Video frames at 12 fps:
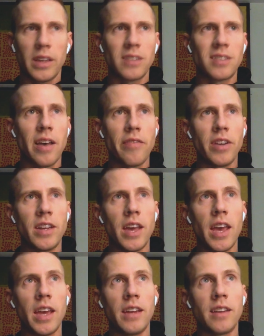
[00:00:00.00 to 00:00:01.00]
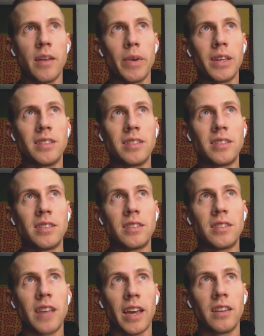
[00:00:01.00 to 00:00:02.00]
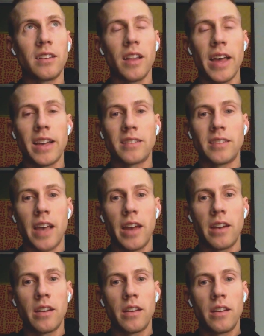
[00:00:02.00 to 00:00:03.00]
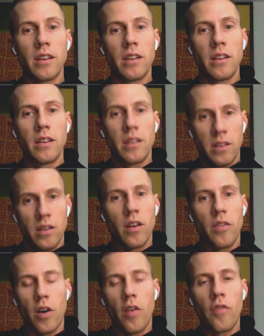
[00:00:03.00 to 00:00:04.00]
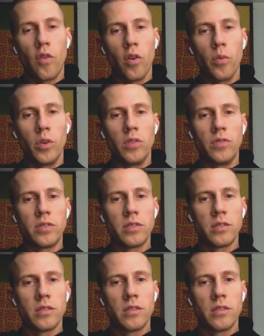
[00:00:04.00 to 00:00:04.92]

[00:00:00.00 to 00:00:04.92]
like a 7 to 8 on my second to last set of all 4 moves.